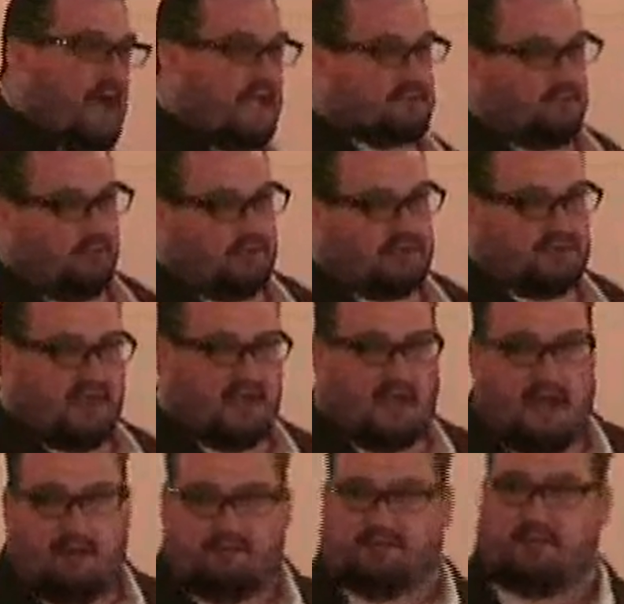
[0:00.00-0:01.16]
passport
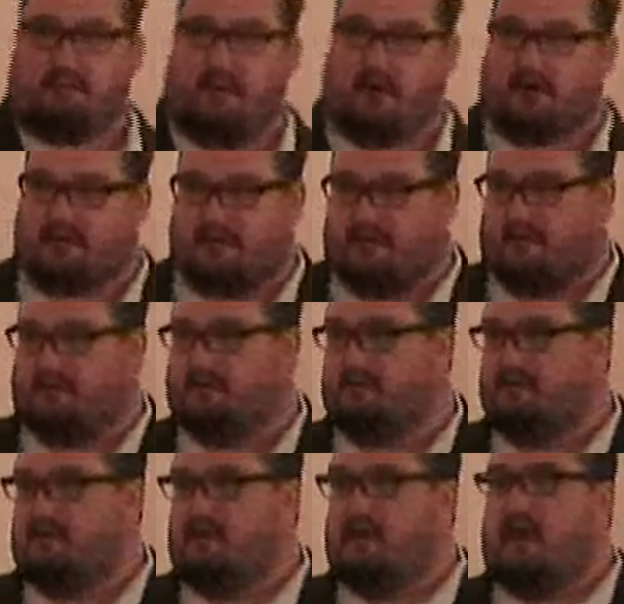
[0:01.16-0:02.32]
saying I was an American.
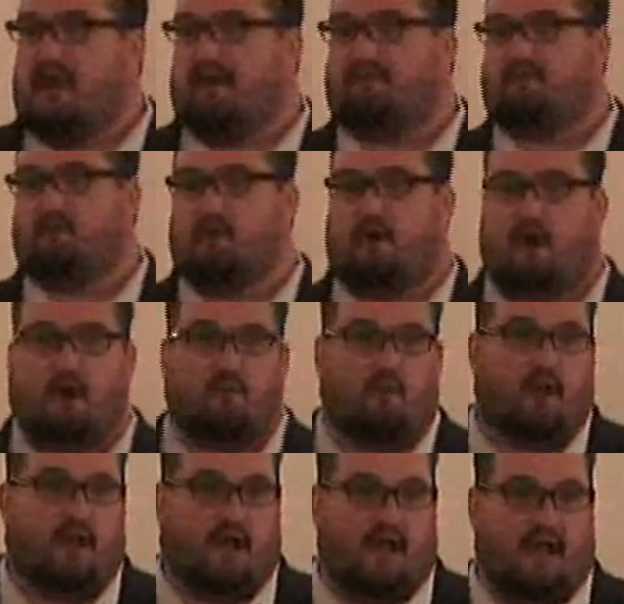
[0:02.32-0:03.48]
Everywhere I
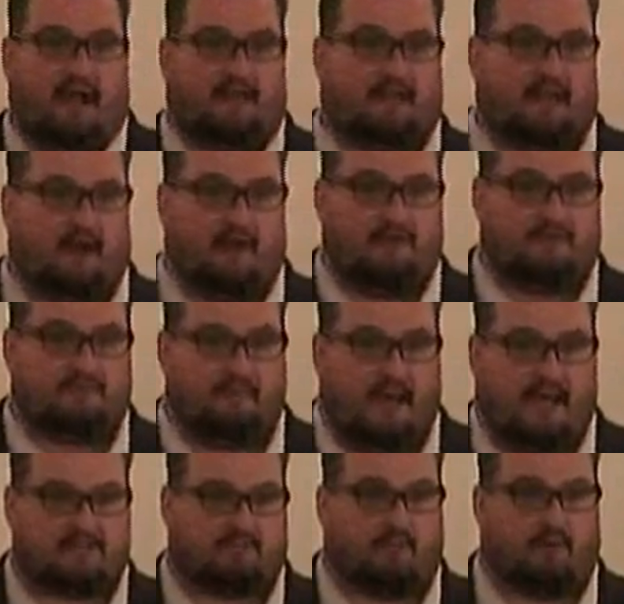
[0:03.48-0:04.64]
went, I had to carry this
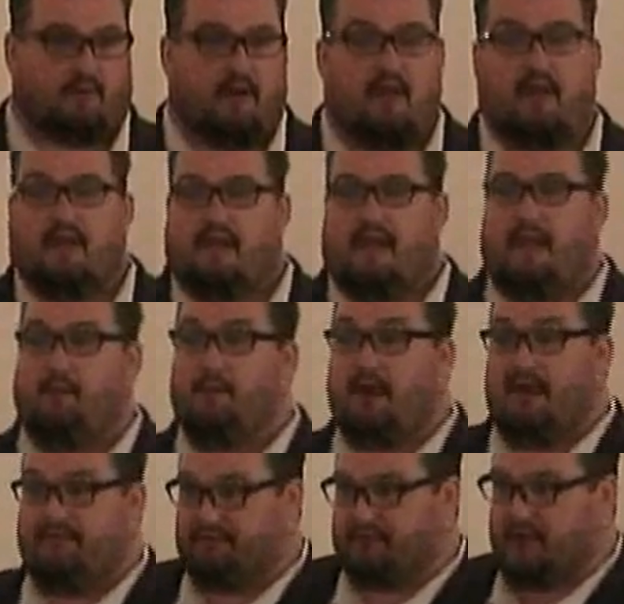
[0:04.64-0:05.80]
passport. And
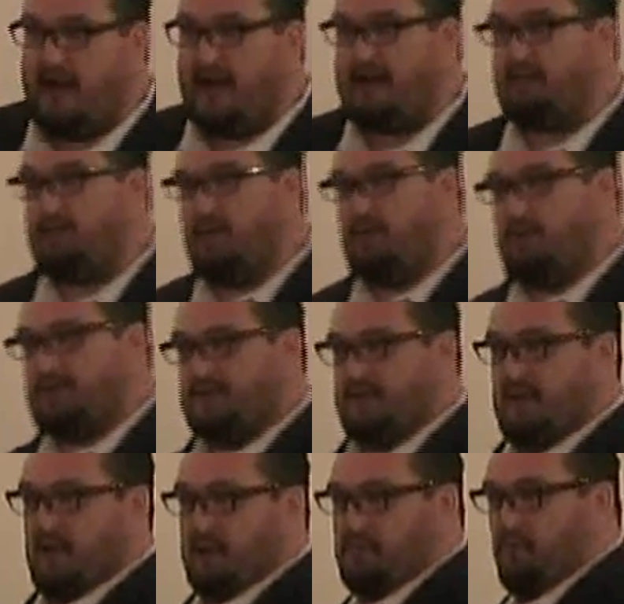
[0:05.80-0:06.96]
when I forgot it, when I went to
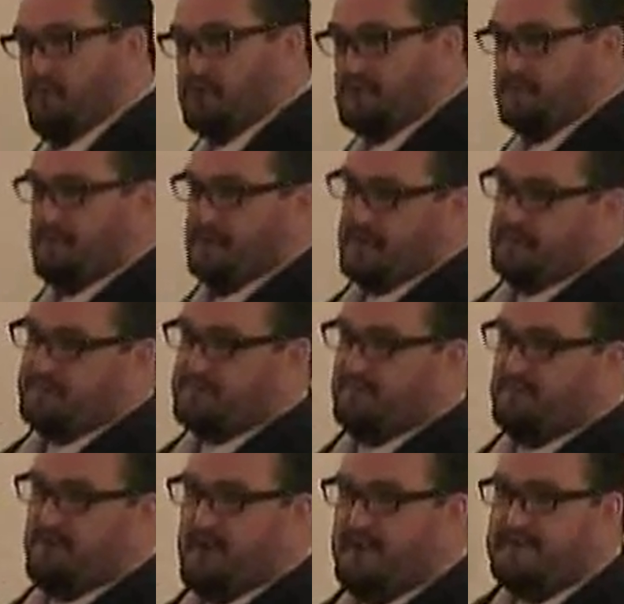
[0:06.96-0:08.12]
the airport to pick up
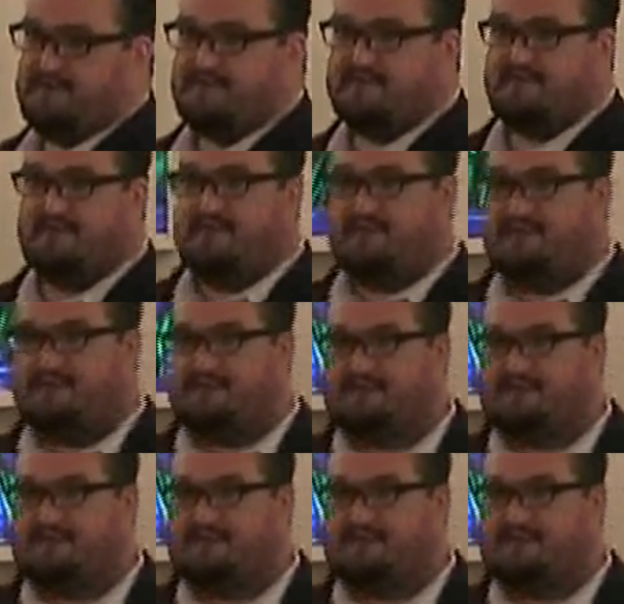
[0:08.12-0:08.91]
some friends,